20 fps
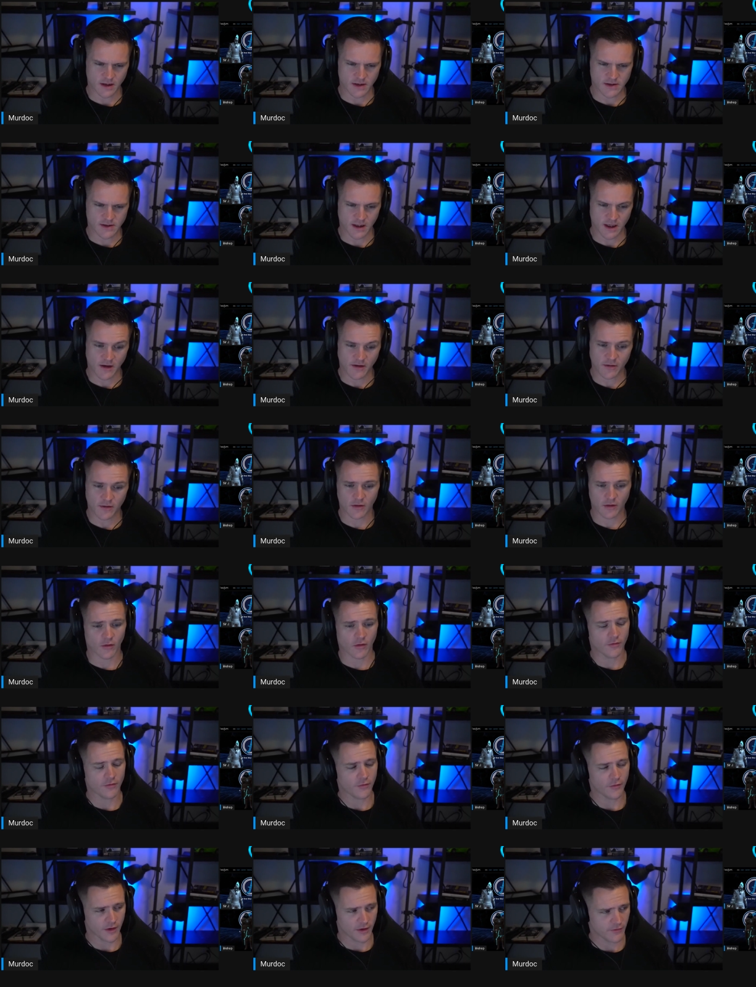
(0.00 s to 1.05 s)
it together and
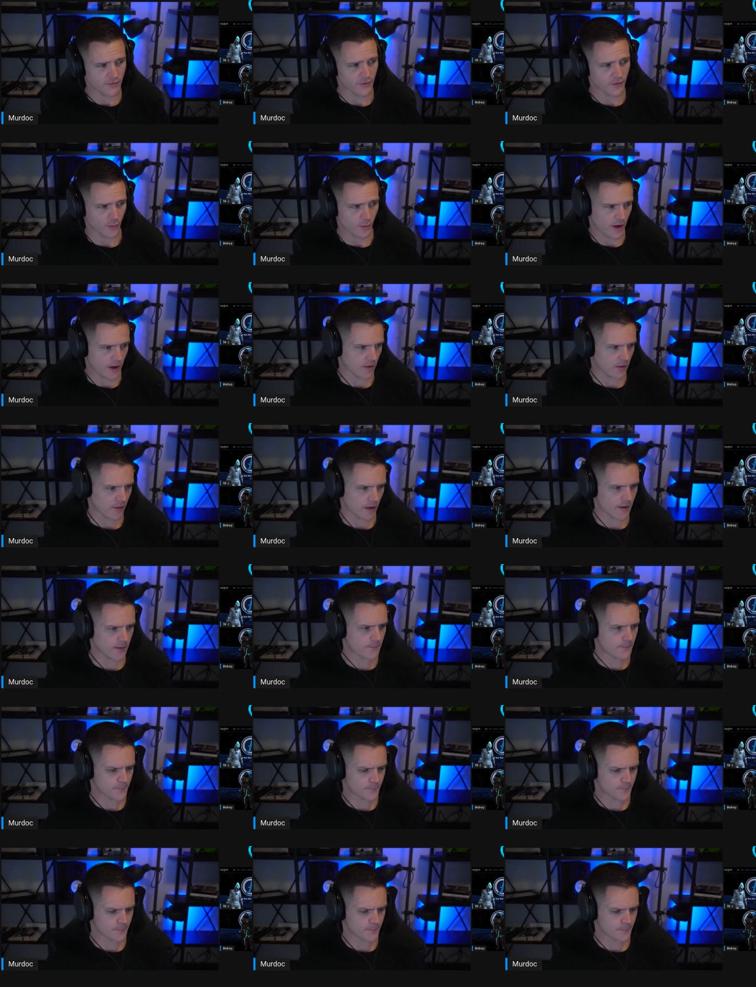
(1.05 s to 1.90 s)
hopefully for the better right